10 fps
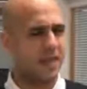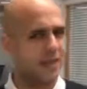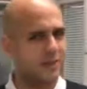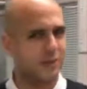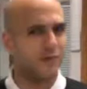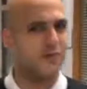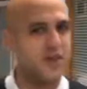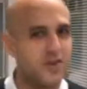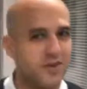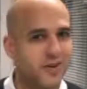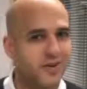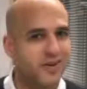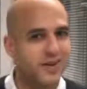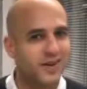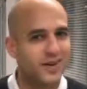dental fear.
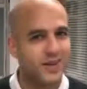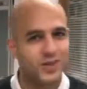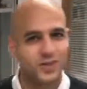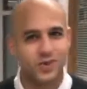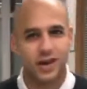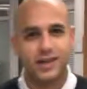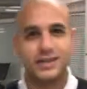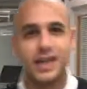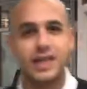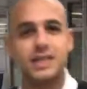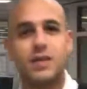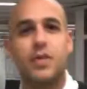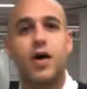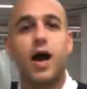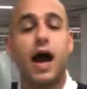So the idea is
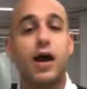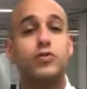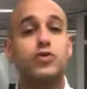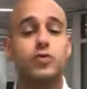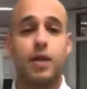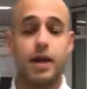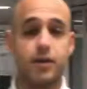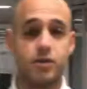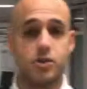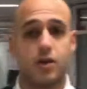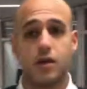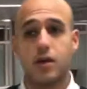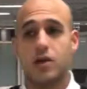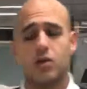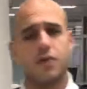about how to manage
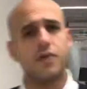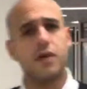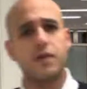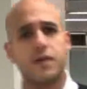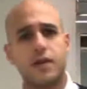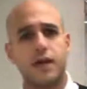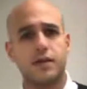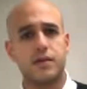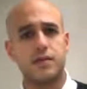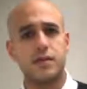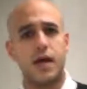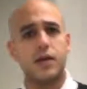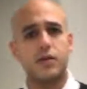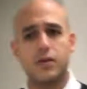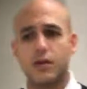your fear of the dentist,
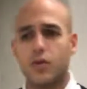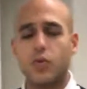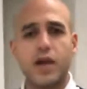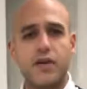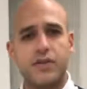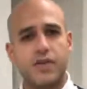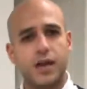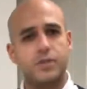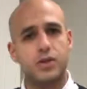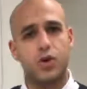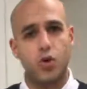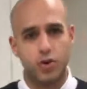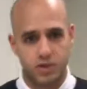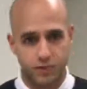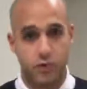and we have developed a
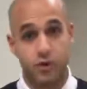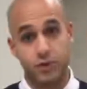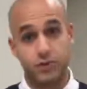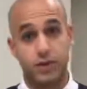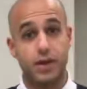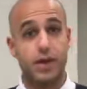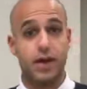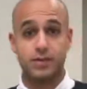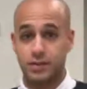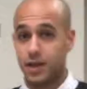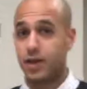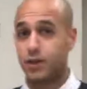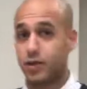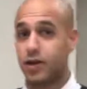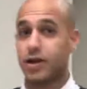course for you. And today,
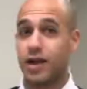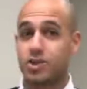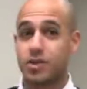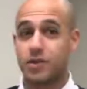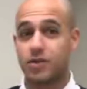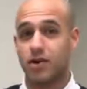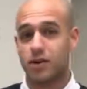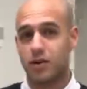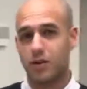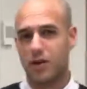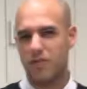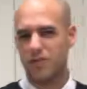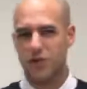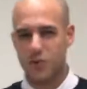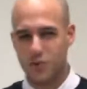we're going to actually be talking about a
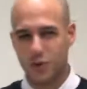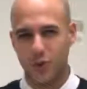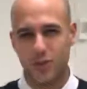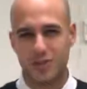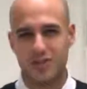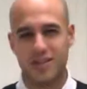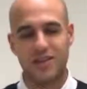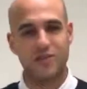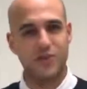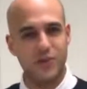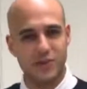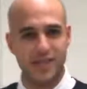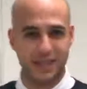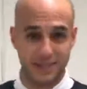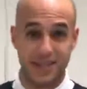few courses and a few
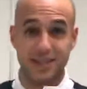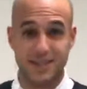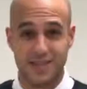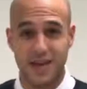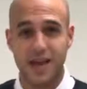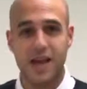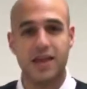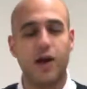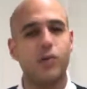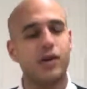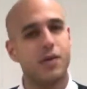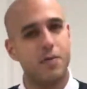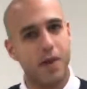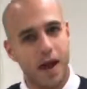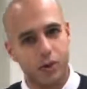techniques that will
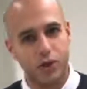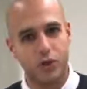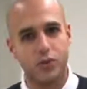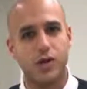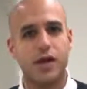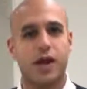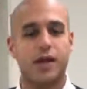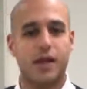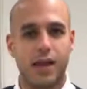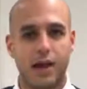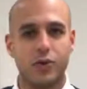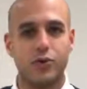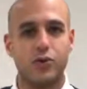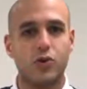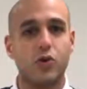empower you and allow
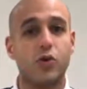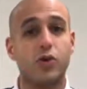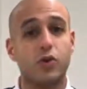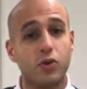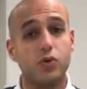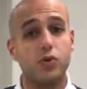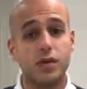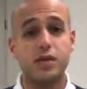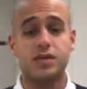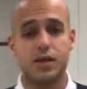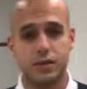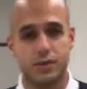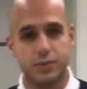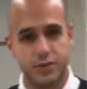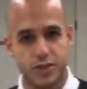you to go through these
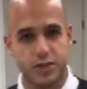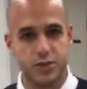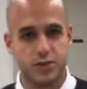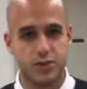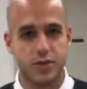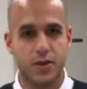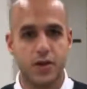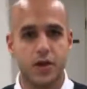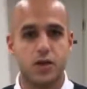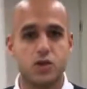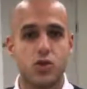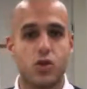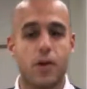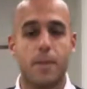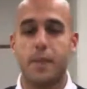dental procedures.
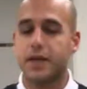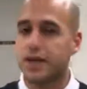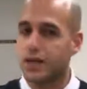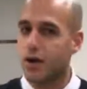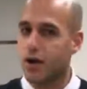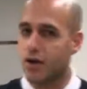So, beginning